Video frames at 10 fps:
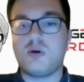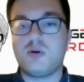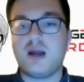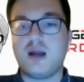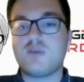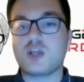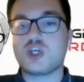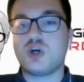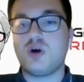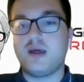kind of touching
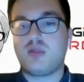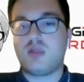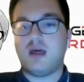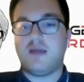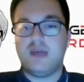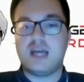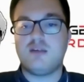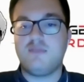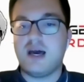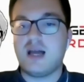on this at the end of
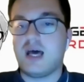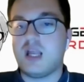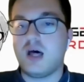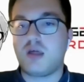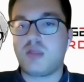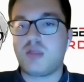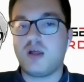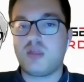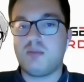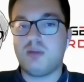that last
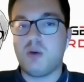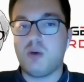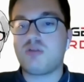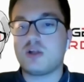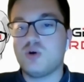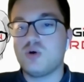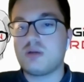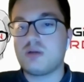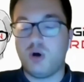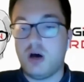answer, but I was going
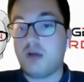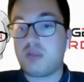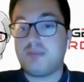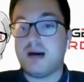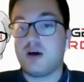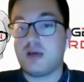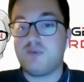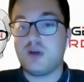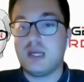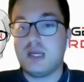to ask about even